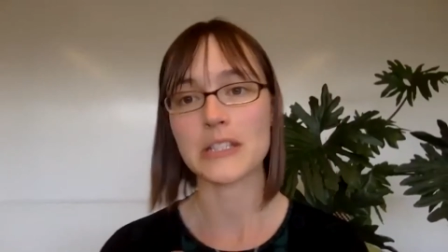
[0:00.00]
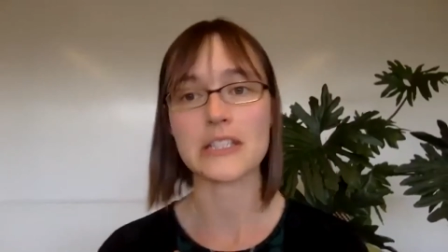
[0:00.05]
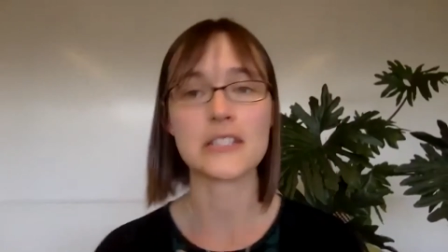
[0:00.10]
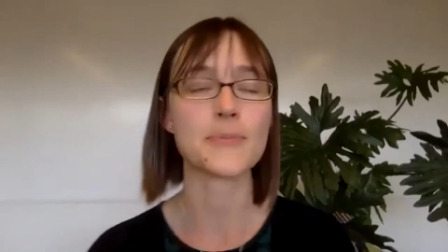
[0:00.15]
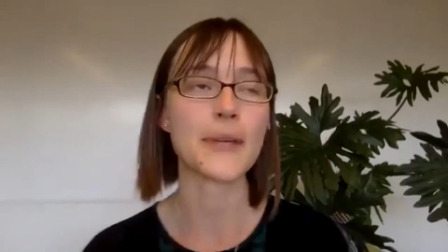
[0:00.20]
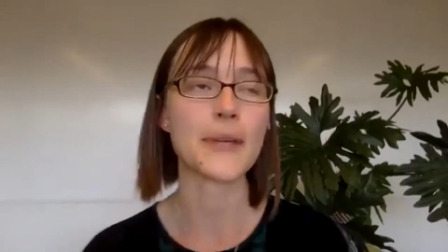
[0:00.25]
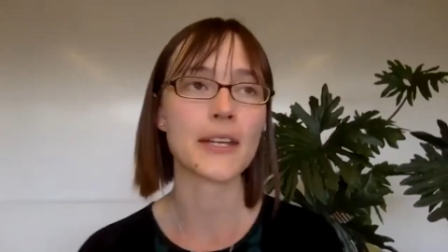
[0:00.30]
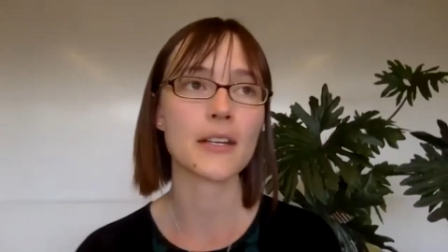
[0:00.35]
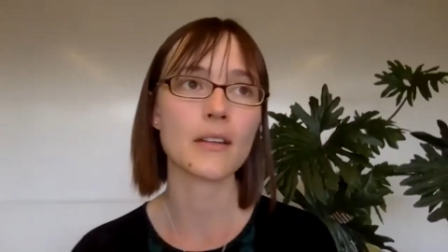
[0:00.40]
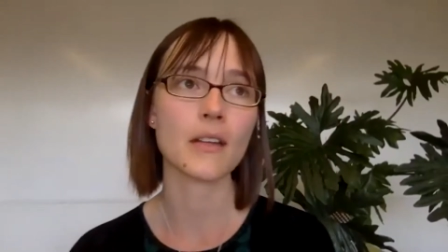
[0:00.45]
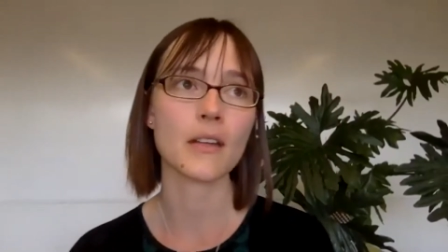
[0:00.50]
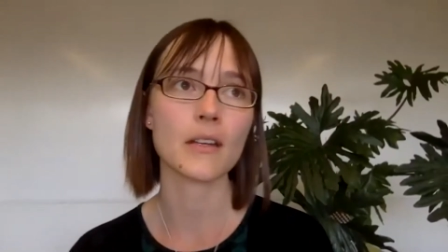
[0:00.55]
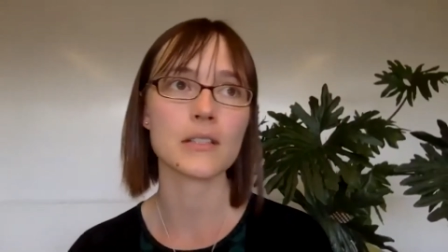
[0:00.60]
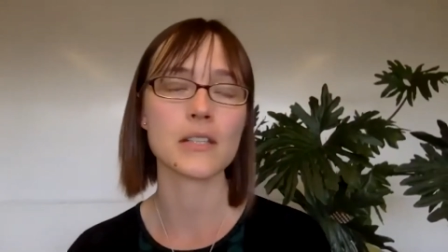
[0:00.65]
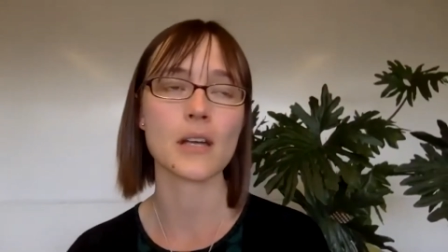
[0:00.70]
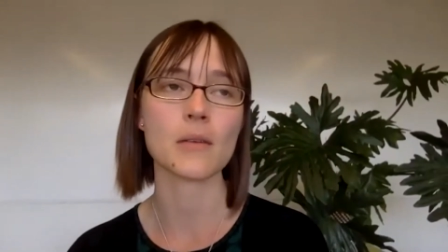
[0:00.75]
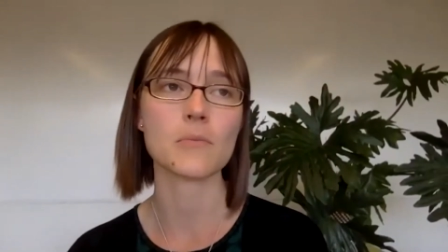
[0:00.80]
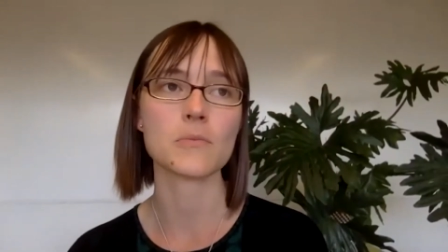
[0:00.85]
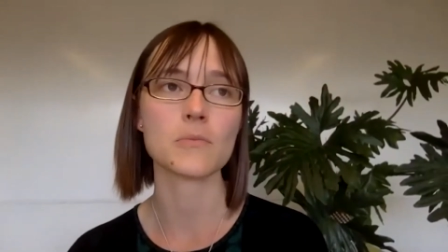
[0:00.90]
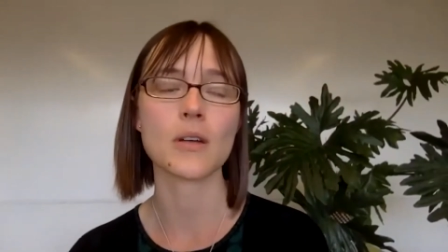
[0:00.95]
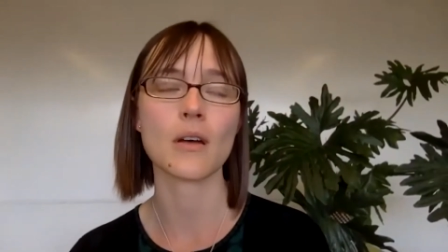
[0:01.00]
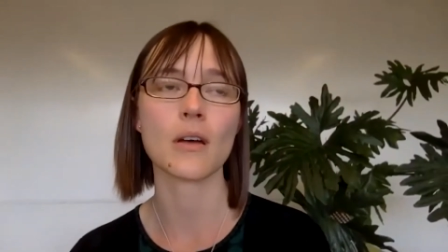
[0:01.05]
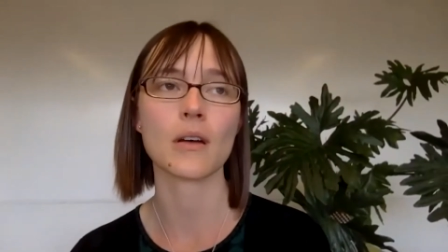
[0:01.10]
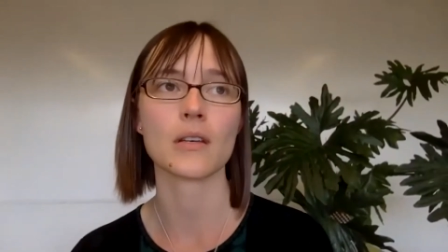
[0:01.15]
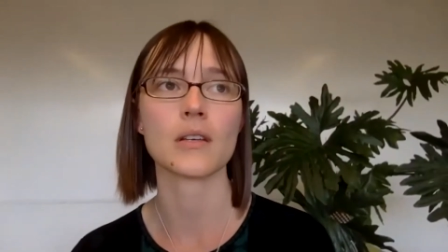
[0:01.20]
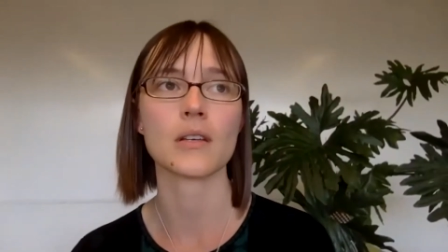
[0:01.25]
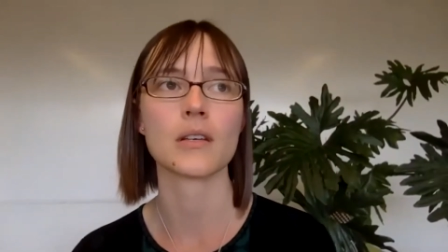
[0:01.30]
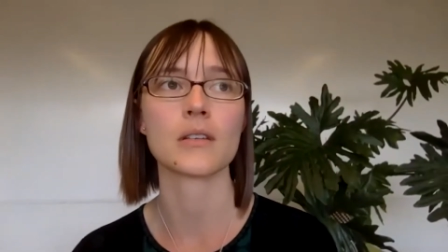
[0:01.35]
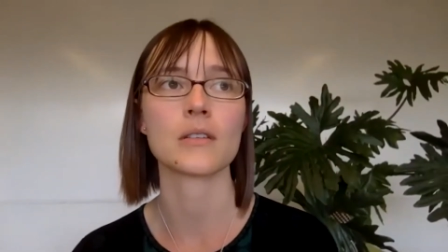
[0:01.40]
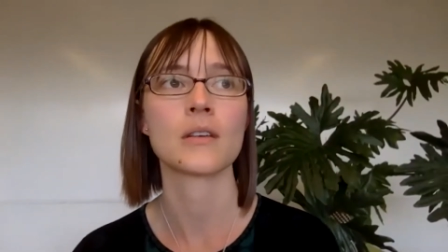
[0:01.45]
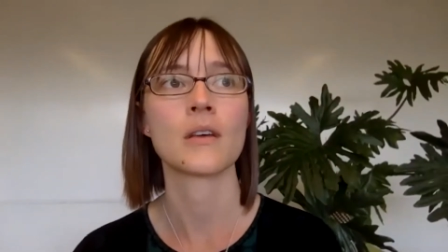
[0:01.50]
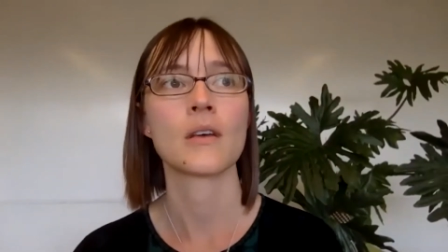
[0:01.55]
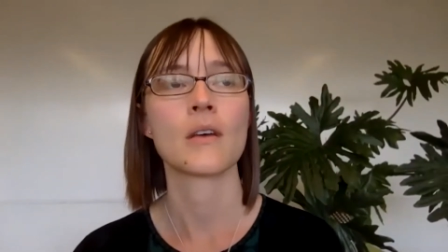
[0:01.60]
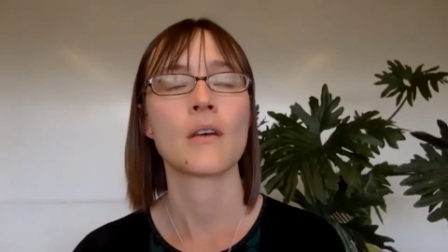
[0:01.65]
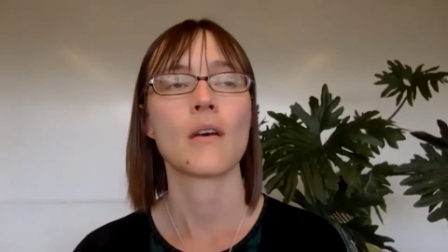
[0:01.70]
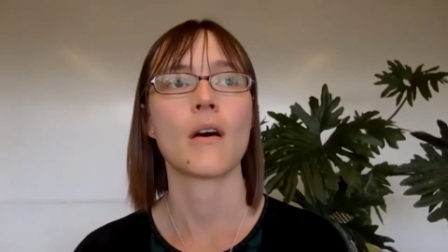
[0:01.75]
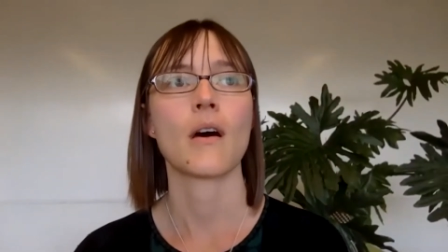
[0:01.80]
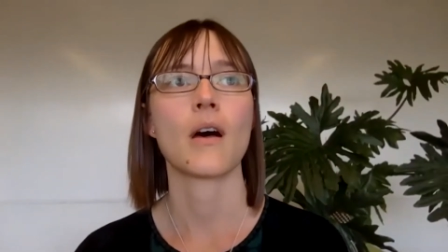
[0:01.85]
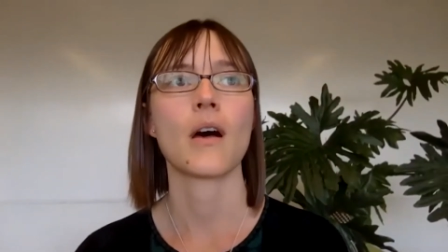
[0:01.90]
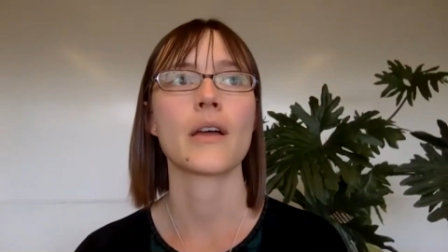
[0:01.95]
been spending a lot of time talking
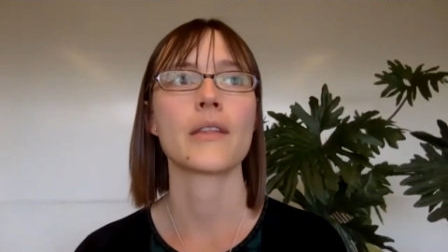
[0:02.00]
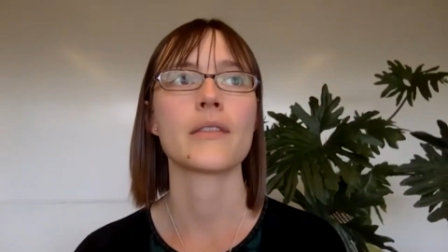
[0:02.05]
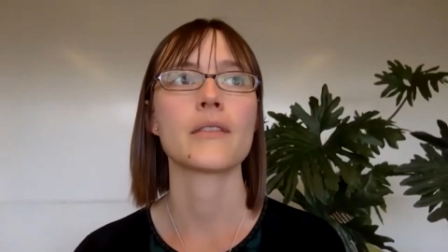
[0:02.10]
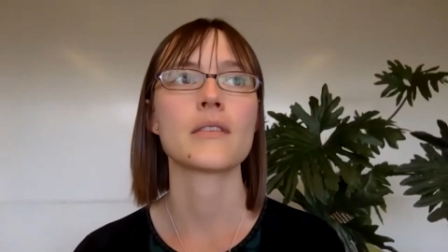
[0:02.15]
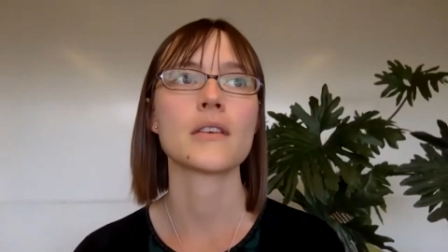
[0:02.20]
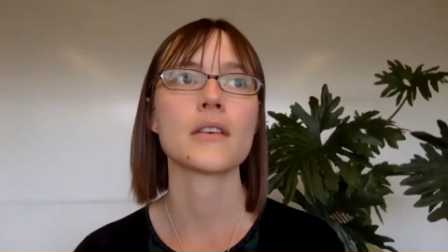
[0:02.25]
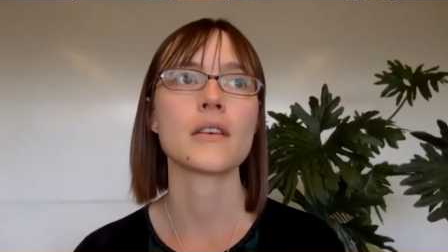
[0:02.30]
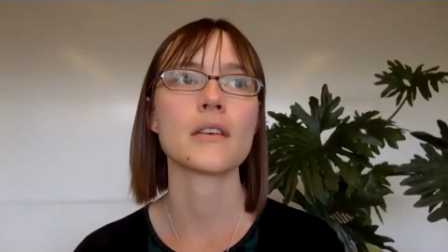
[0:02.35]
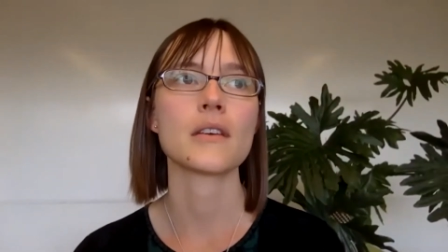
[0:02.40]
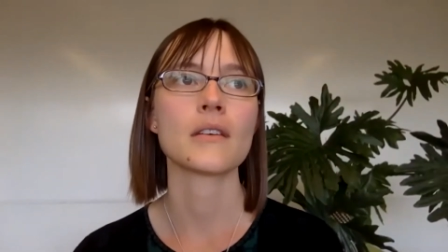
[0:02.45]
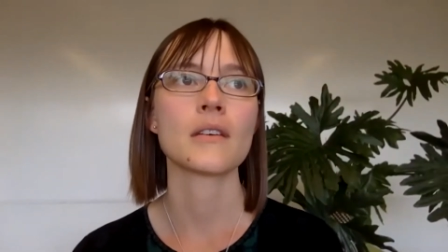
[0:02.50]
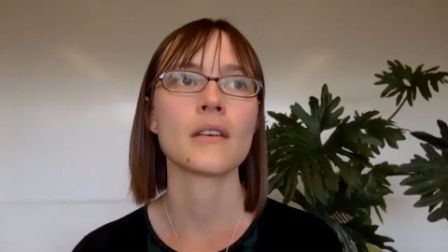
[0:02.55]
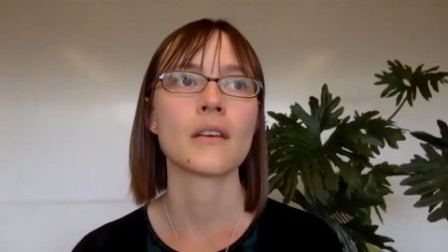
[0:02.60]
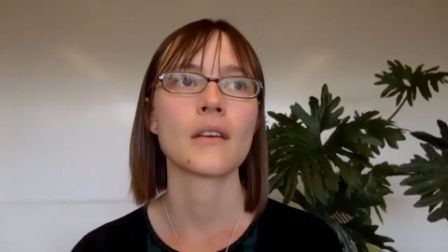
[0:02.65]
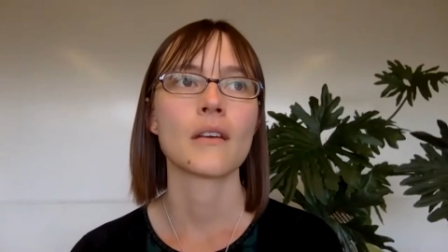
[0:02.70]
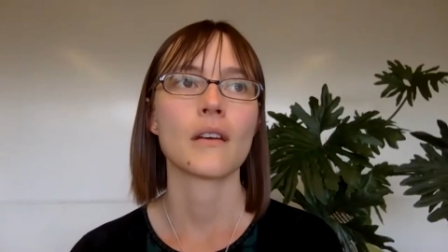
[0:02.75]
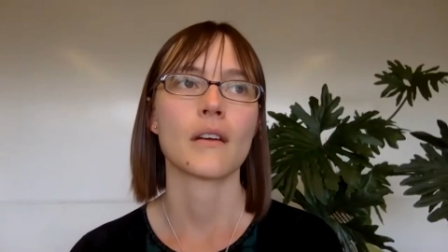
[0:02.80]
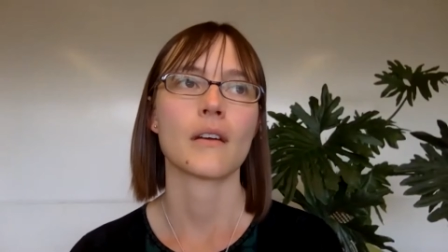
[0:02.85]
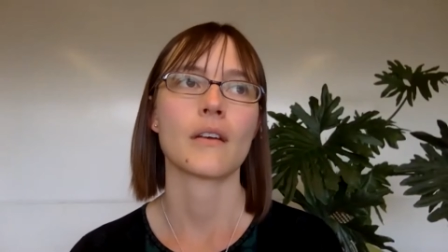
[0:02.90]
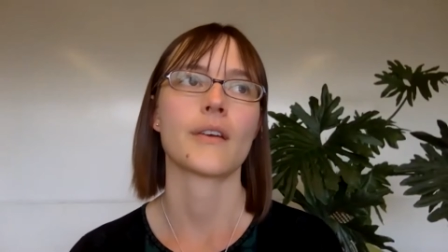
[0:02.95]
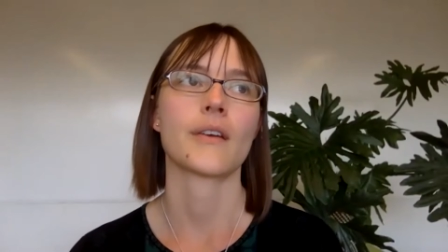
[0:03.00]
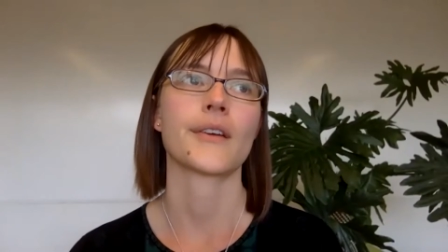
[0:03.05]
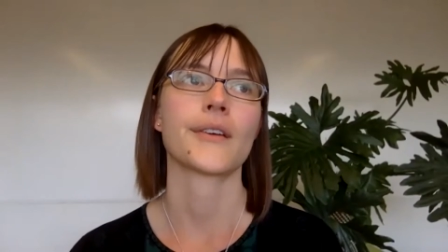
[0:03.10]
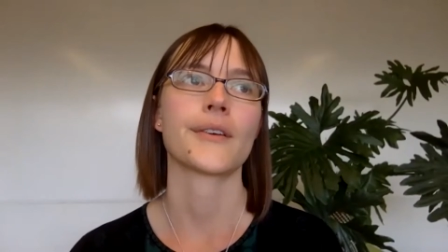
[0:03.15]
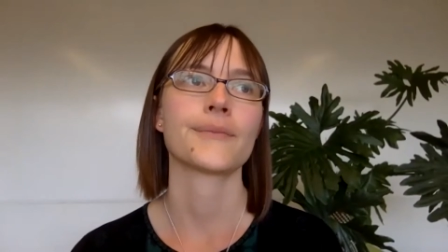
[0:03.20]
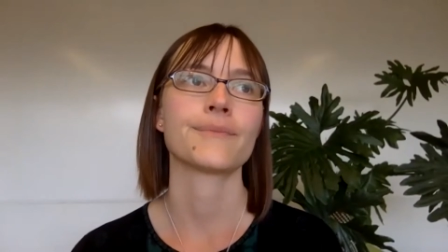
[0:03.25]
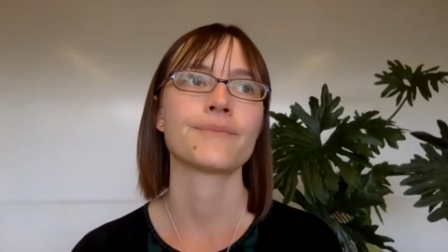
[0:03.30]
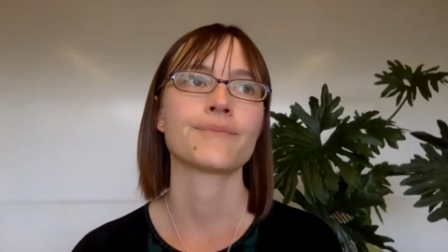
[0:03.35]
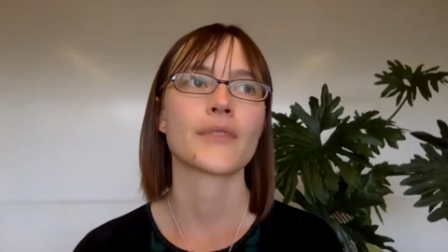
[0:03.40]
on the uh,